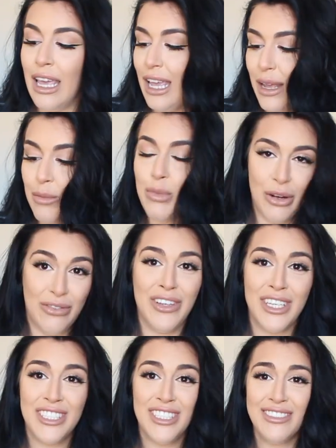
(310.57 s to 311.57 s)
and
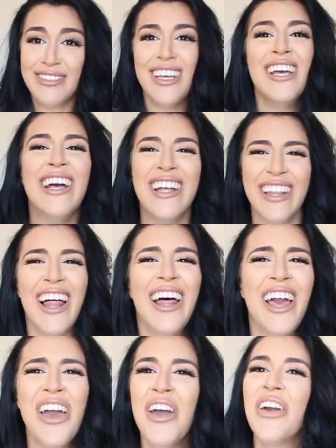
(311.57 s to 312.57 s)
perfect.
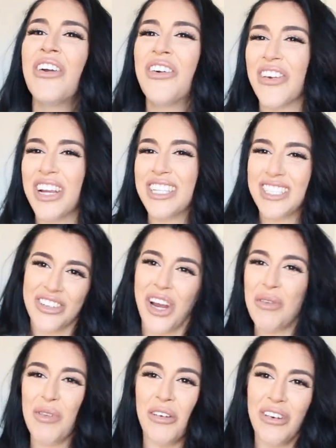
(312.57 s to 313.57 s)
Great
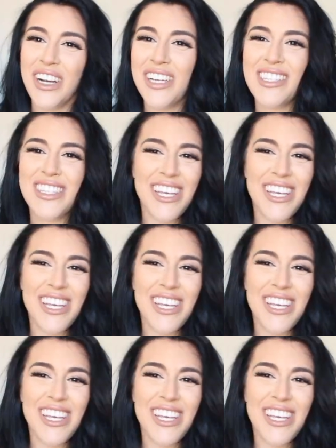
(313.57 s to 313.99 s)
describing words.